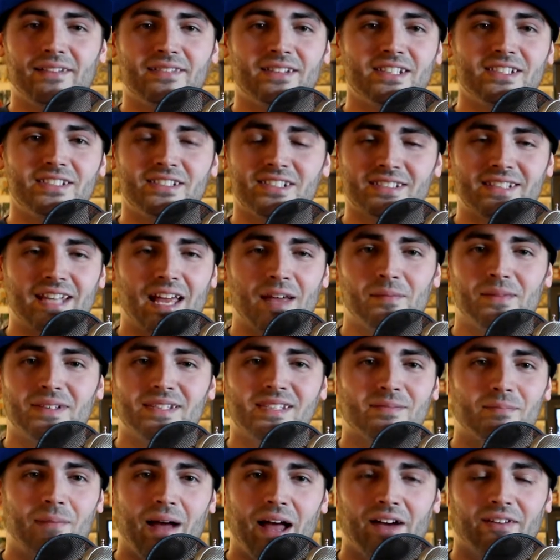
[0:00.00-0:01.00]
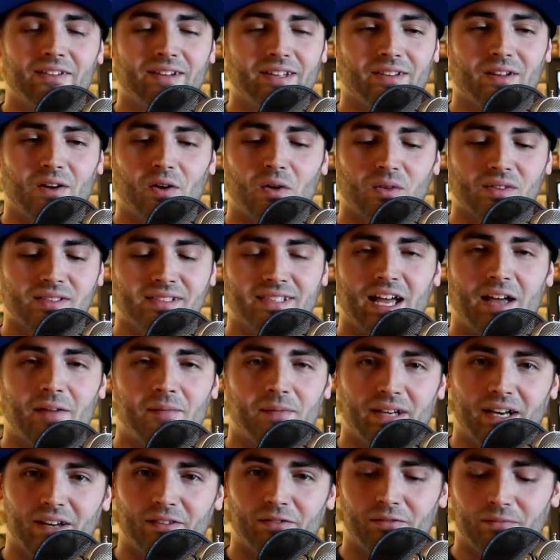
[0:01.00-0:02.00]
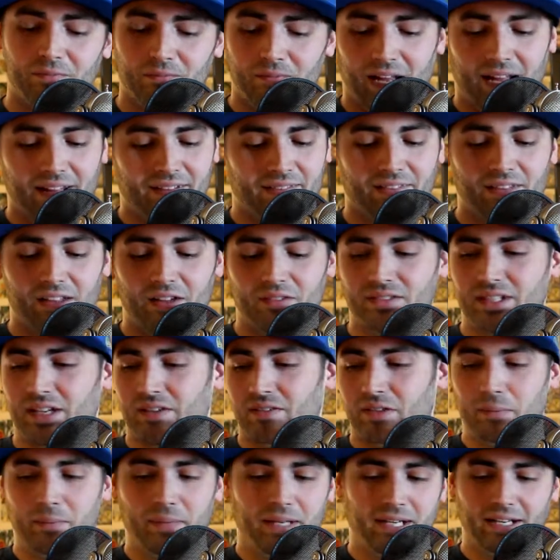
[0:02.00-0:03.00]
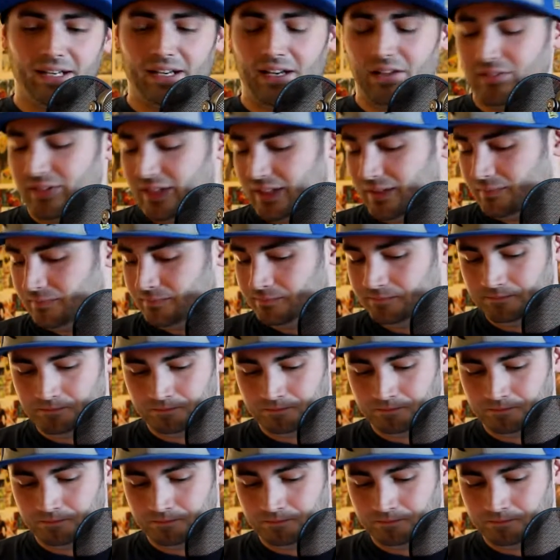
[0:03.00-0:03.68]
and this just had me smiling the whole time, and I I loved every minute of it.